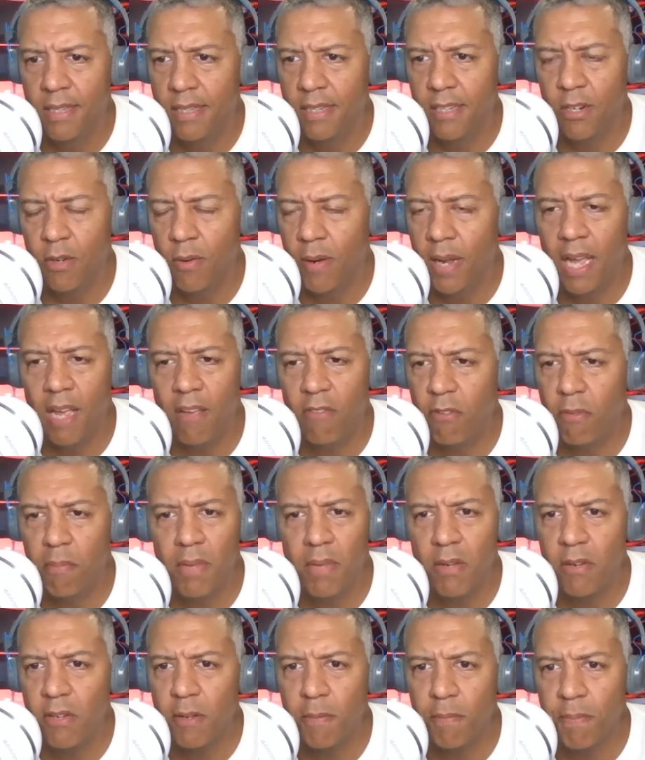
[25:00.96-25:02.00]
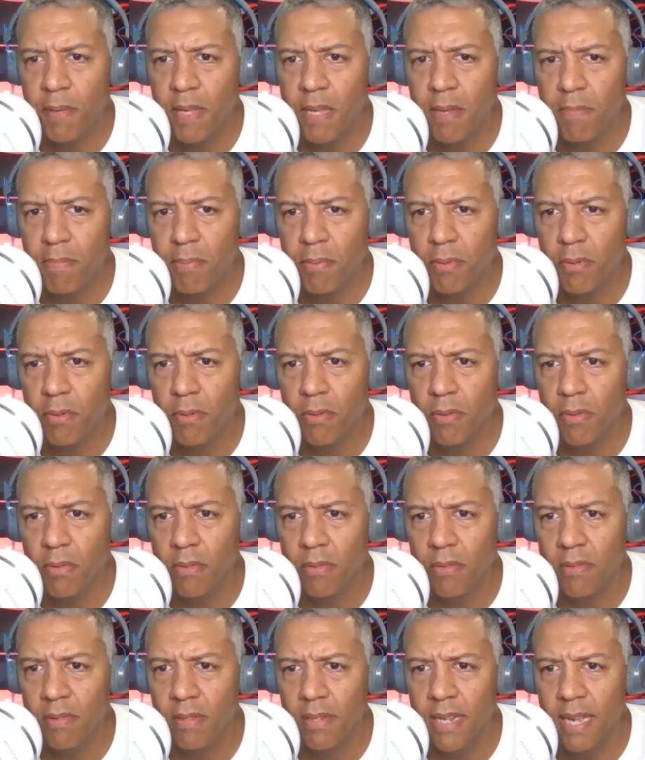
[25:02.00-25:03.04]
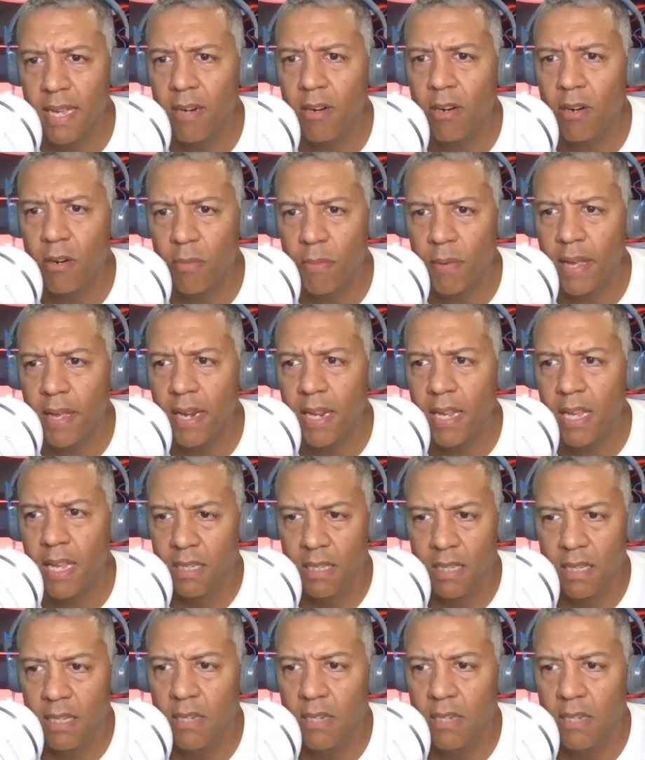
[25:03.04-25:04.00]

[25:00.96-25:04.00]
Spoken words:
500,000 people dead already.